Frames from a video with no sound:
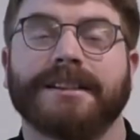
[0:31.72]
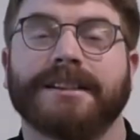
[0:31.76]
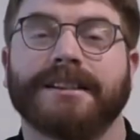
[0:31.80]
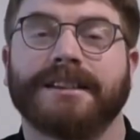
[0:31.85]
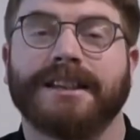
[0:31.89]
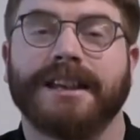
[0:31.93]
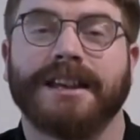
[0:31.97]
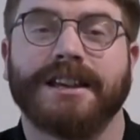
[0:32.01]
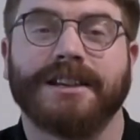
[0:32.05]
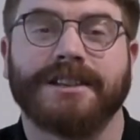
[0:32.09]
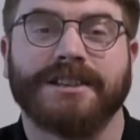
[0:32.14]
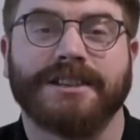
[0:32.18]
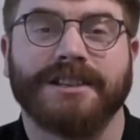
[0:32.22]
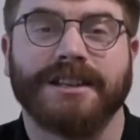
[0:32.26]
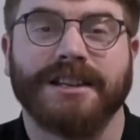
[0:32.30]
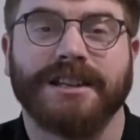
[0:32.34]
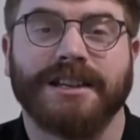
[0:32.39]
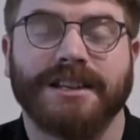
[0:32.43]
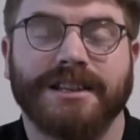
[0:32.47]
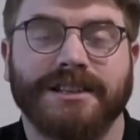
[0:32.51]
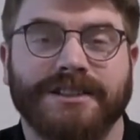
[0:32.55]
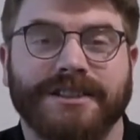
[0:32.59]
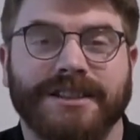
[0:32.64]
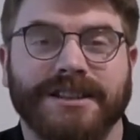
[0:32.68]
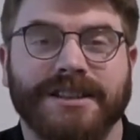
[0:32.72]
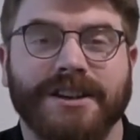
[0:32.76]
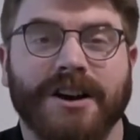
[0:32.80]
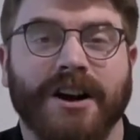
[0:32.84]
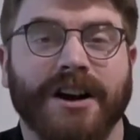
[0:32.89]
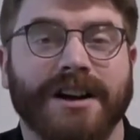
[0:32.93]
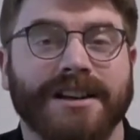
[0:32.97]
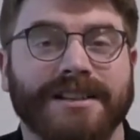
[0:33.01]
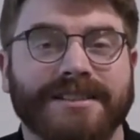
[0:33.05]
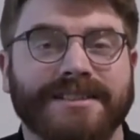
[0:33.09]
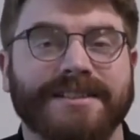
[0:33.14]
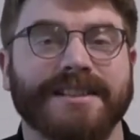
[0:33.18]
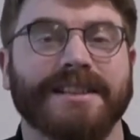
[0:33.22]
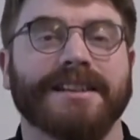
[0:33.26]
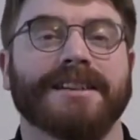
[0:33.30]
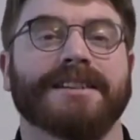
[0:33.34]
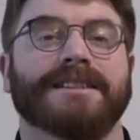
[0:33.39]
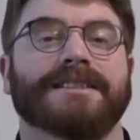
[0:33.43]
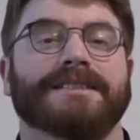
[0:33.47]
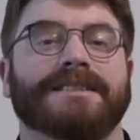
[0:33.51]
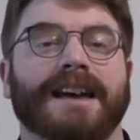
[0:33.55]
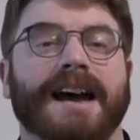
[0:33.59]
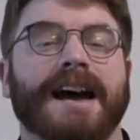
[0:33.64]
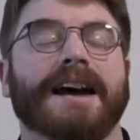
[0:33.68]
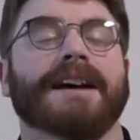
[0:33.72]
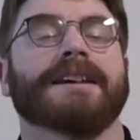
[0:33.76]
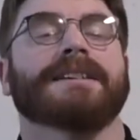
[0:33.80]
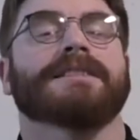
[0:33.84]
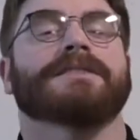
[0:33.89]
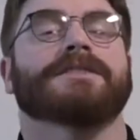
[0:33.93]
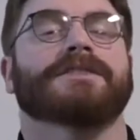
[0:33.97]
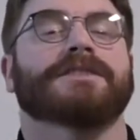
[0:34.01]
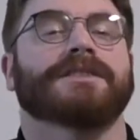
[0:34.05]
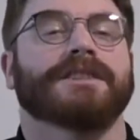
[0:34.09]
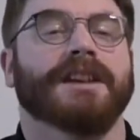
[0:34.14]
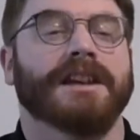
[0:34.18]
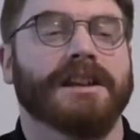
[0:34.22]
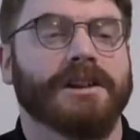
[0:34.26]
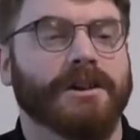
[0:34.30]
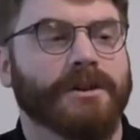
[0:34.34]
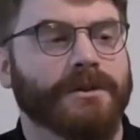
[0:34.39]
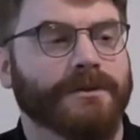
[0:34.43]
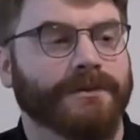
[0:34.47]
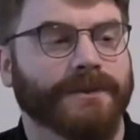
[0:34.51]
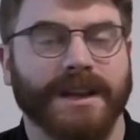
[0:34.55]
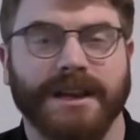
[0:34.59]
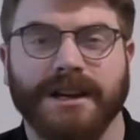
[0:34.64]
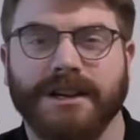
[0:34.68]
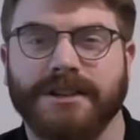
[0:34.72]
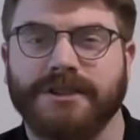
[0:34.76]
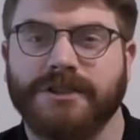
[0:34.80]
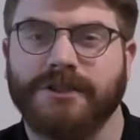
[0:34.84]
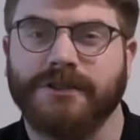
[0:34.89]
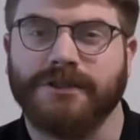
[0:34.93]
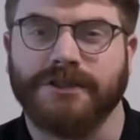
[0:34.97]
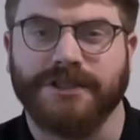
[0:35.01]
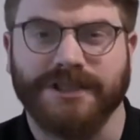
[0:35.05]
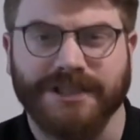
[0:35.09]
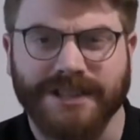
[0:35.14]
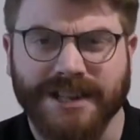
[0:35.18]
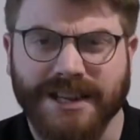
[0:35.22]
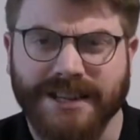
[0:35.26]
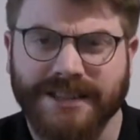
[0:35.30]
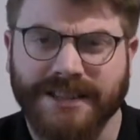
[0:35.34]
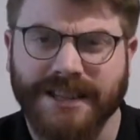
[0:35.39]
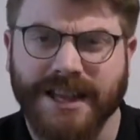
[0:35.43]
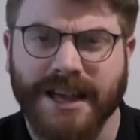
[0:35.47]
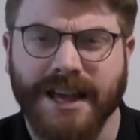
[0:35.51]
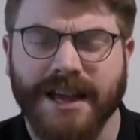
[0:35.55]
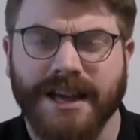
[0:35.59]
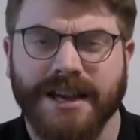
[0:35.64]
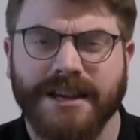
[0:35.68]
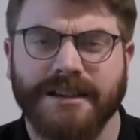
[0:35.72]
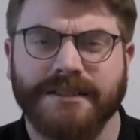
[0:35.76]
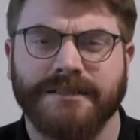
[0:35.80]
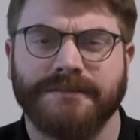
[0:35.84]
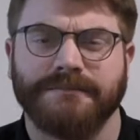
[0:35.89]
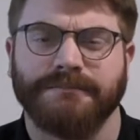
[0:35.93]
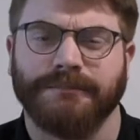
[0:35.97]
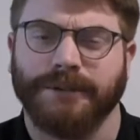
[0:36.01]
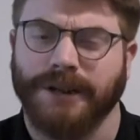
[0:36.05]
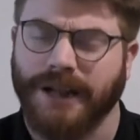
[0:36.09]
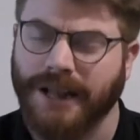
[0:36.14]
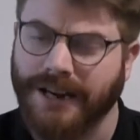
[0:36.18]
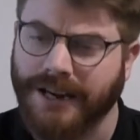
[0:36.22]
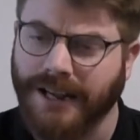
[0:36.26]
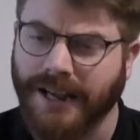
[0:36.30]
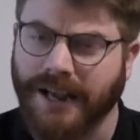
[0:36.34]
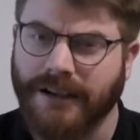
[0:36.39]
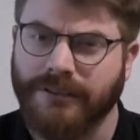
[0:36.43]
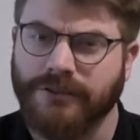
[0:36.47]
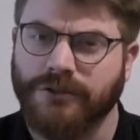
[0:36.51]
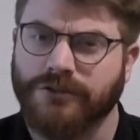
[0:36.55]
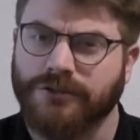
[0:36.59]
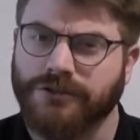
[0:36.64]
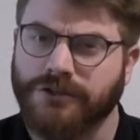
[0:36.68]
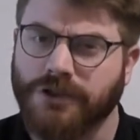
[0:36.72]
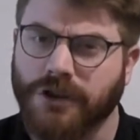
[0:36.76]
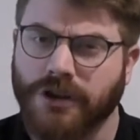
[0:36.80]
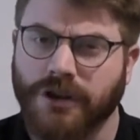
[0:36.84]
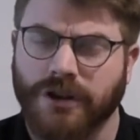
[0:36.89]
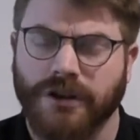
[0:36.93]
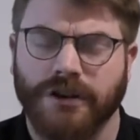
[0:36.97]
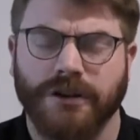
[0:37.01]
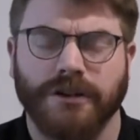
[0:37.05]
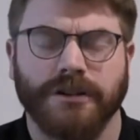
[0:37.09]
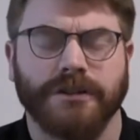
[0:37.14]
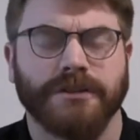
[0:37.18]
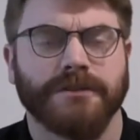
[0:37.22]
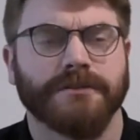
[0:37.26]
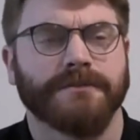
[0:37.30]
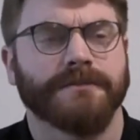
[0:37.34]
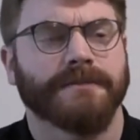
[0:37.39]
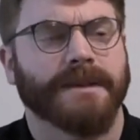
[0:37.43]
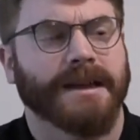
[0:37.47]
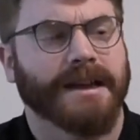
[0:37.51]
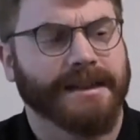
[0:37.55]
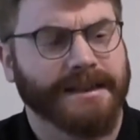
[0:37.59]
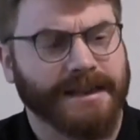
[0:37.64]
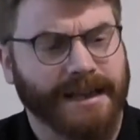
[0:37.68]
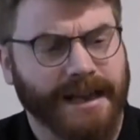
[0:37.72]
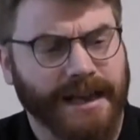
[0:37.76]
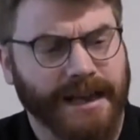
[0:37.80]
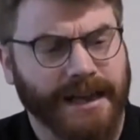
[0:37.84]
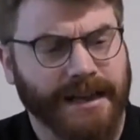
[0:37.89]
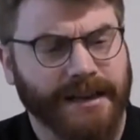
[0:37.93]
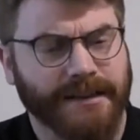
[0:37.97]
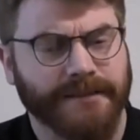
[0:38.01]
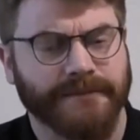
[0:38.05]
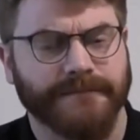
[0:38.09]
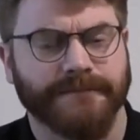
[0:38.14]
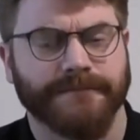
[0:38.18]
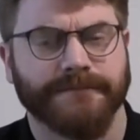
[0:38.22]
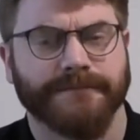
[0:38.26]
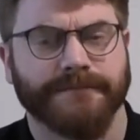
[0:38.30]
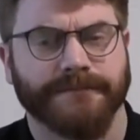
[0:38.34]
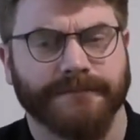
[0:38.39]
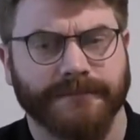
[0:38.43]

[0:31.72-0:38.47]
This is the idea that instead of getting to sit there, planning out your turn, and then